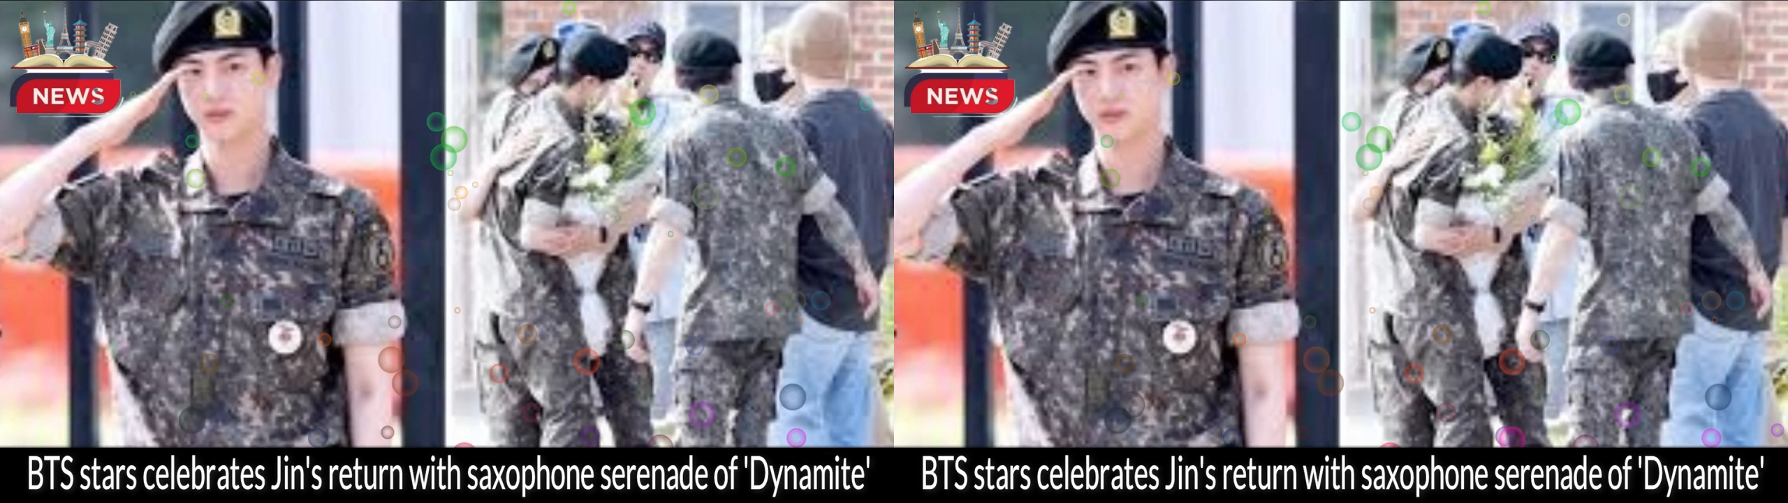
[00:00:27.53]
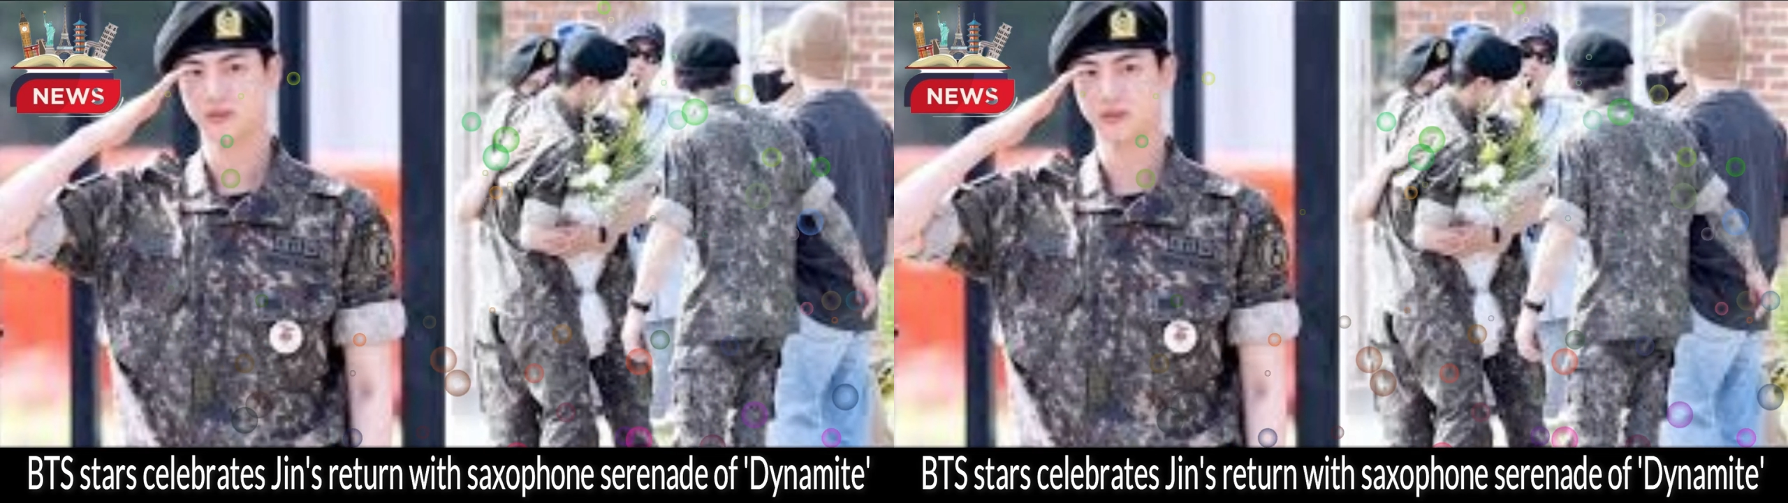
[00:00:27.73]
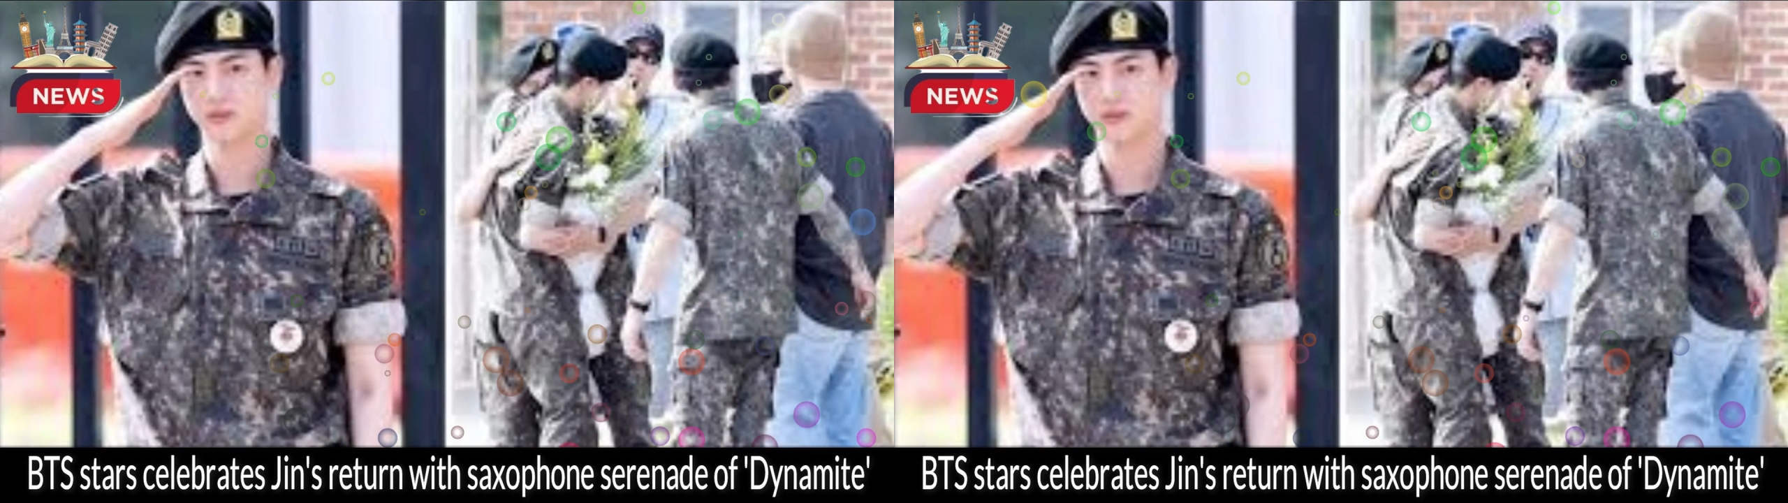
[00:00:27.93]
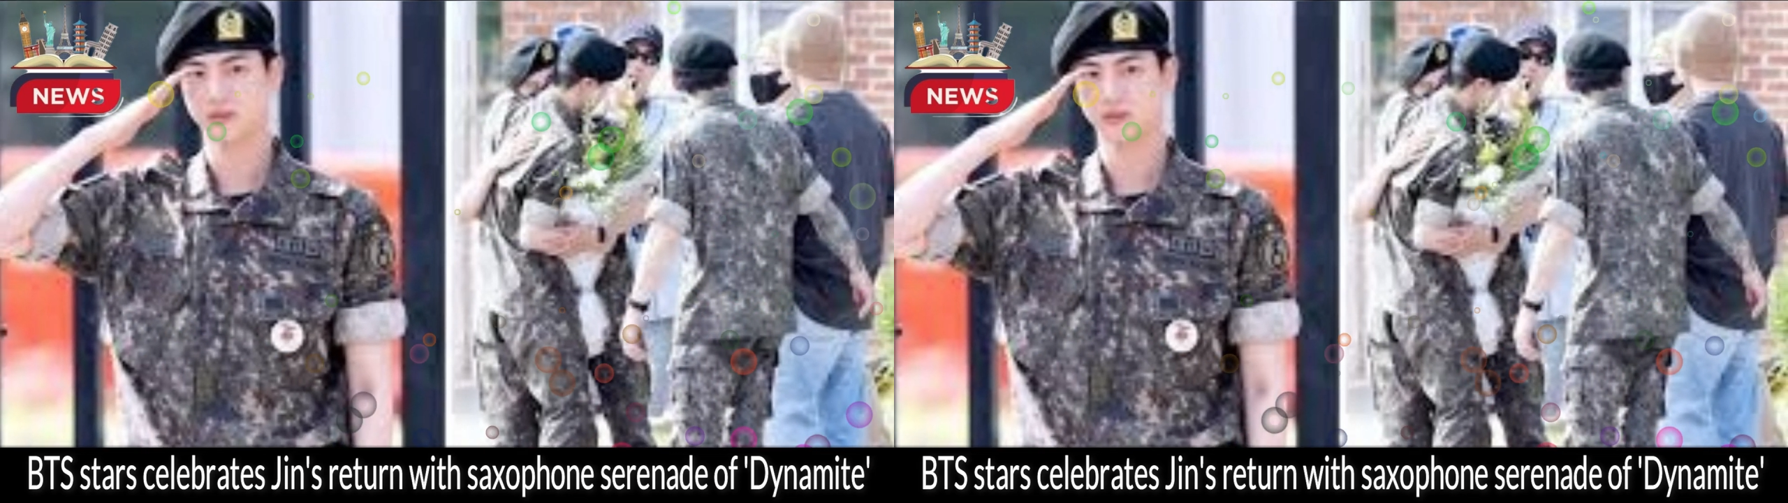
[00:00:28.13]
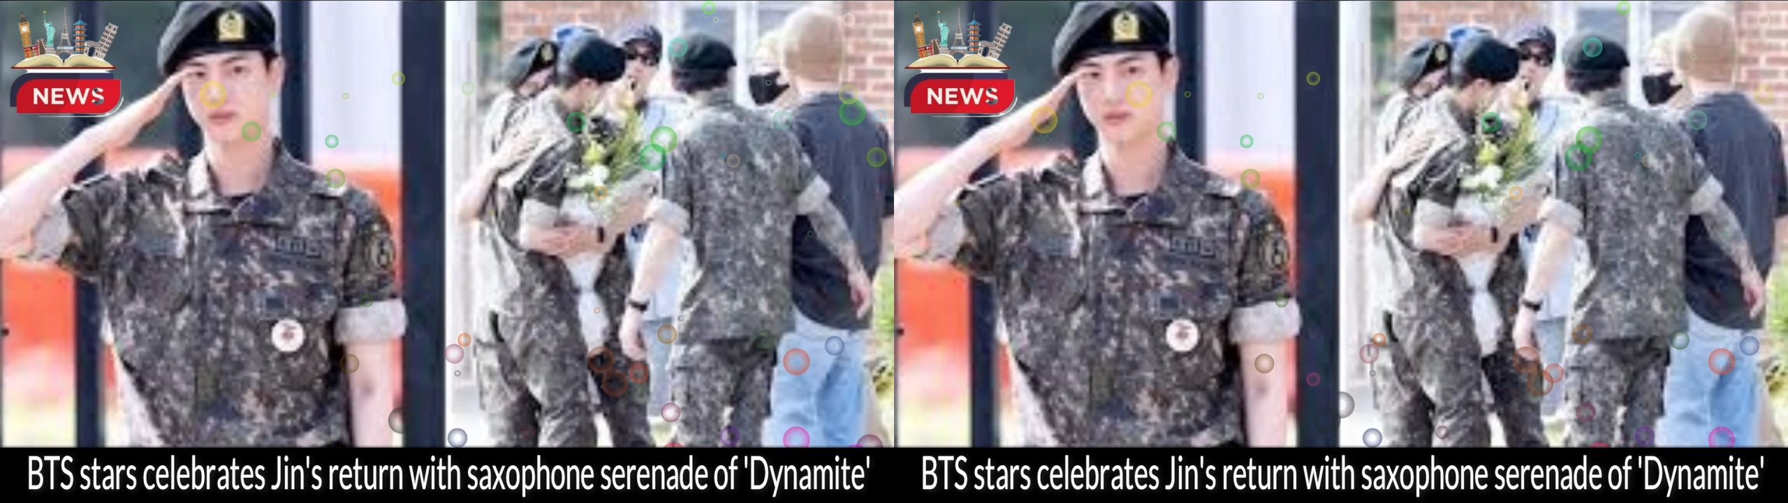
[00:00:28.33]
Other B
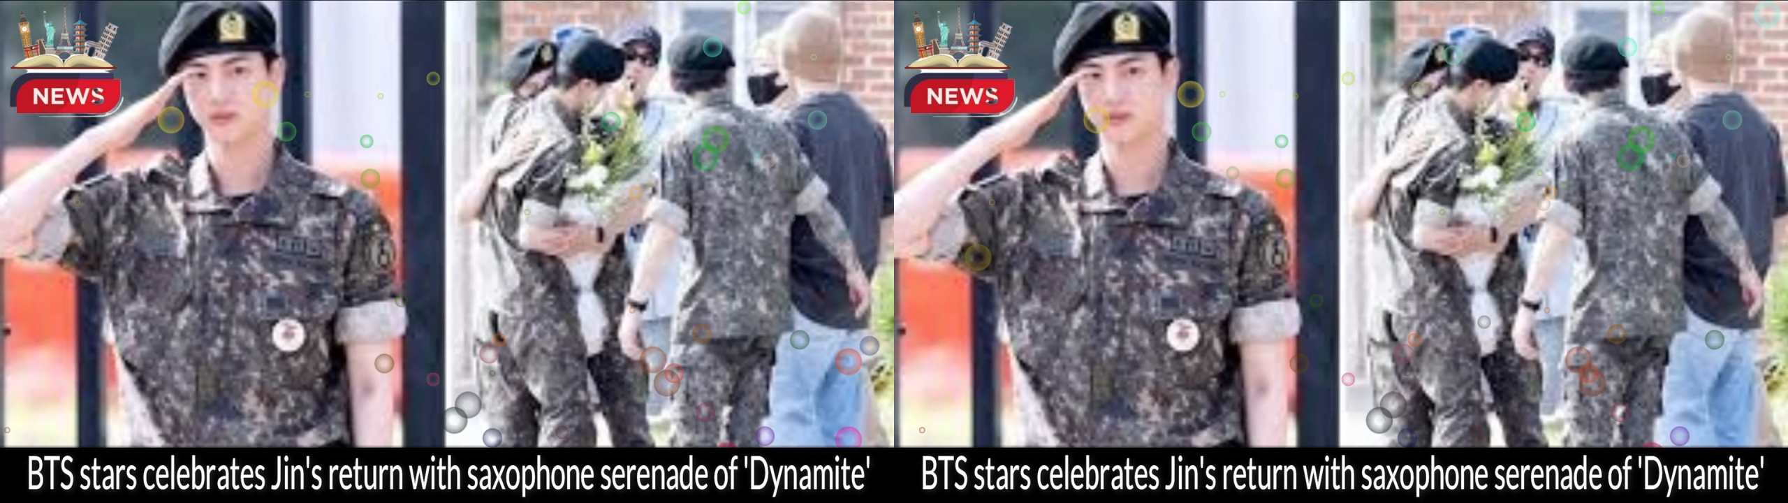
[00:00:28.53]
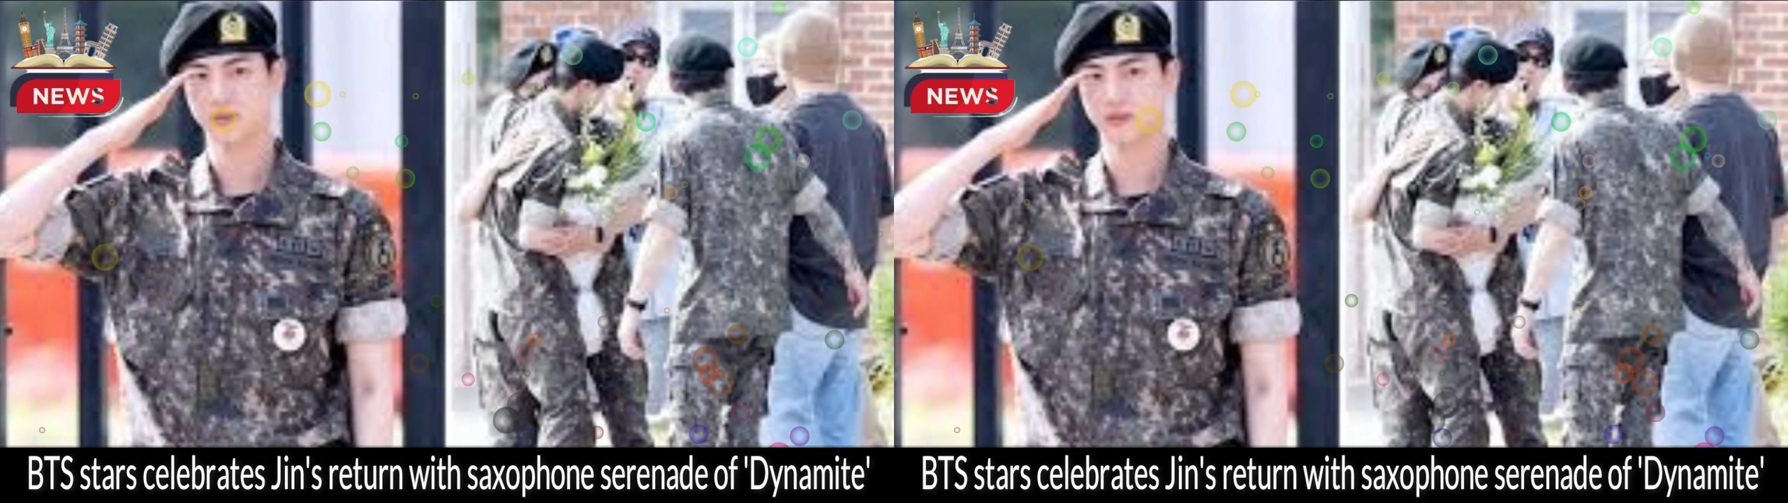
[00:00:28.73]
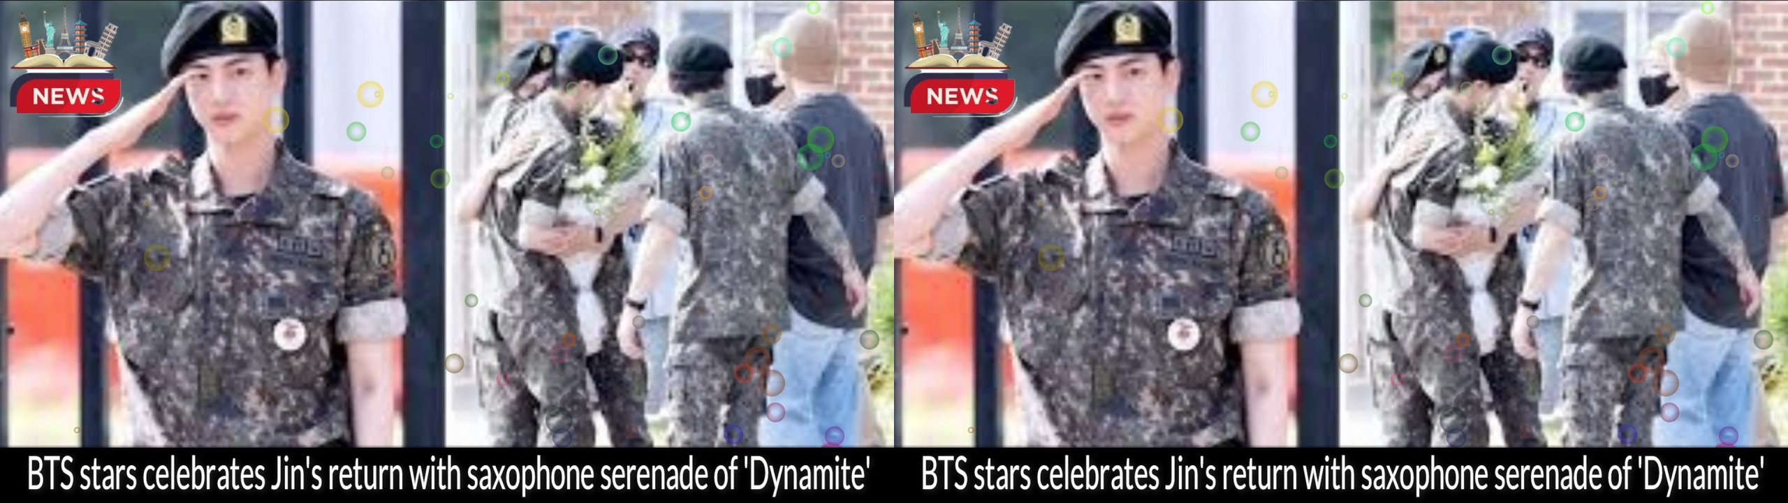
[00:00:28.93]
T S members